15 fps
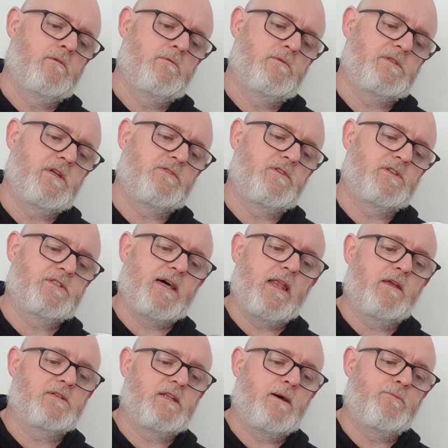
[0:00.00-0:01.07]
Citrus
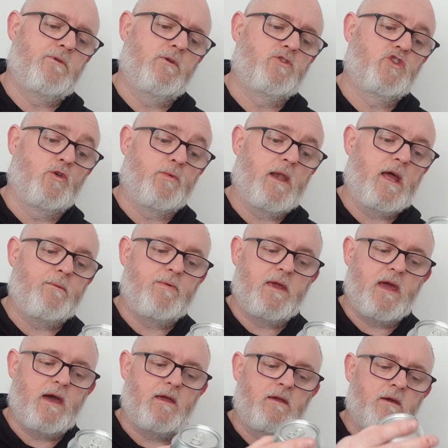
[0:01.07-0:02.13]
Talus number of double
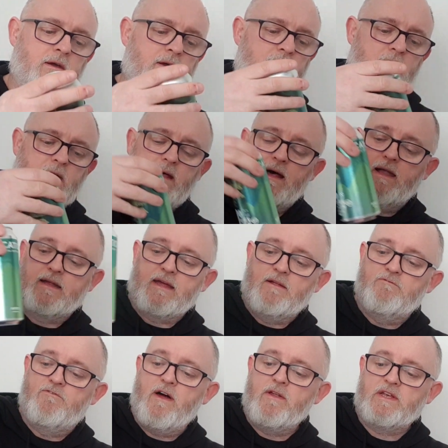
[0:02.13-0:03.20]
IPA.
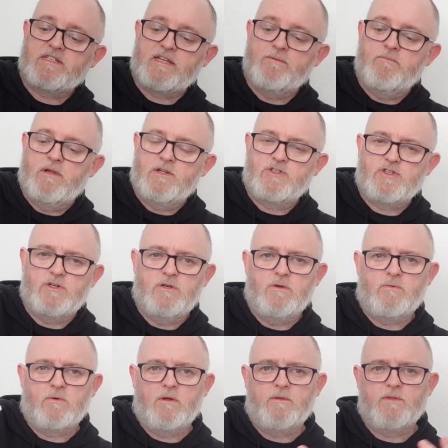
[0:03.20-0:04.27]
again, very similar to
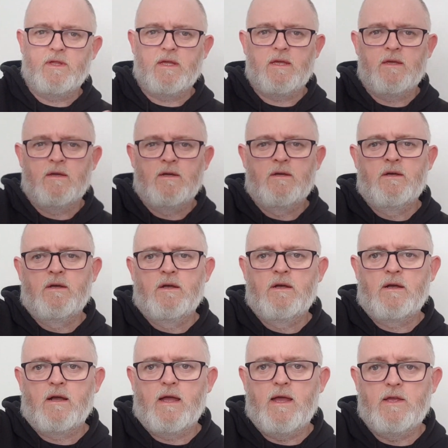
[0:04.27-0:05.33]
the
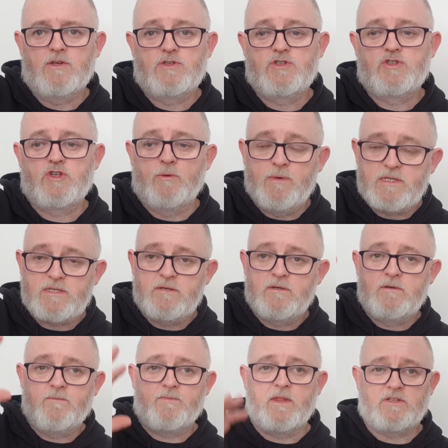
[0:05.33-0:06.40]
uh, Summit.
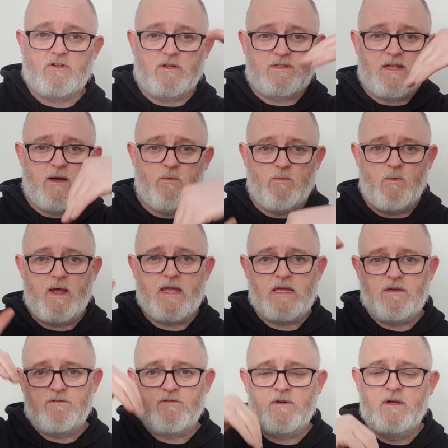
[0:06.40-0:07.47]
It's got that
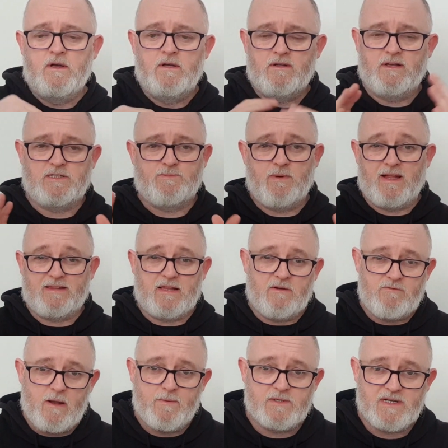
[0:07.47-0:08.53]
wave that
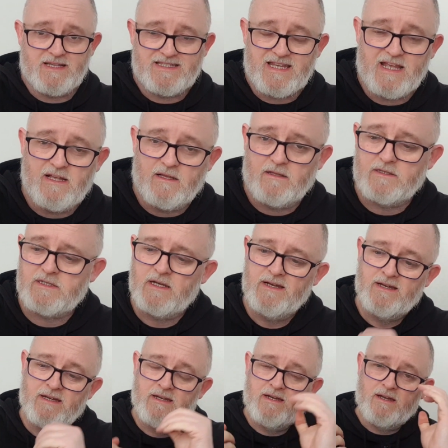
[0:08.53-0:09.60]
represents hills.
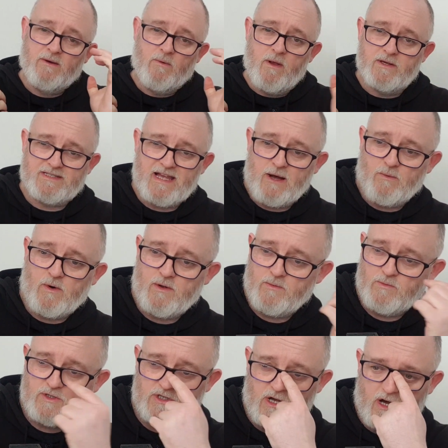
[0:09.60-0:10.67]
Whereas that one
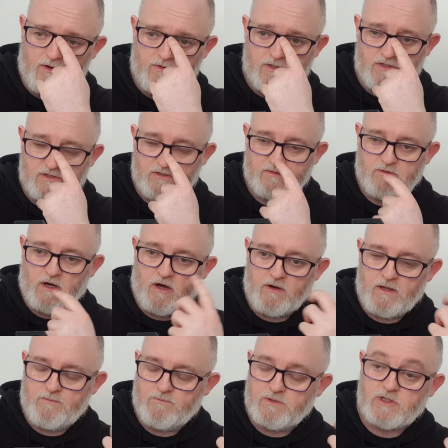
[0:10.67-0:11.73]
was orange,
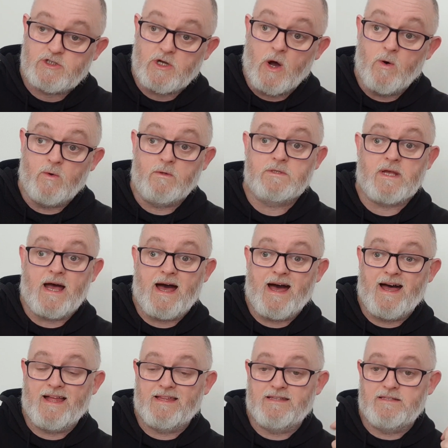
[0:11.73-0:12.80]
was gold
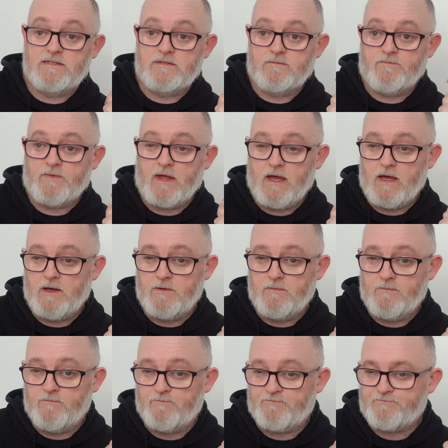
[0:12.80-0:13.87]
and um,